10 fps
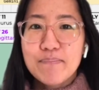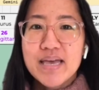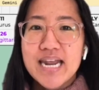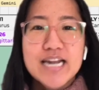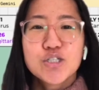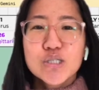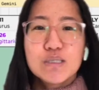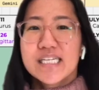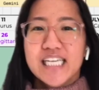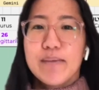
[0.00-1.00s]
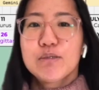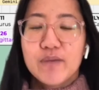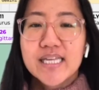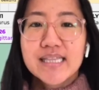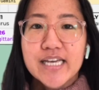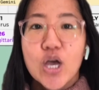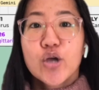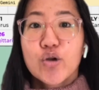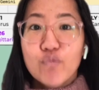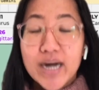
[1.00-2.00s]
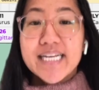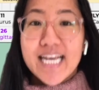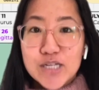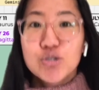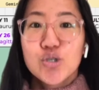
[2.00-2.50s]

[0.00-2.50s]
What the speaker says: and it just keeps feeling like you're running into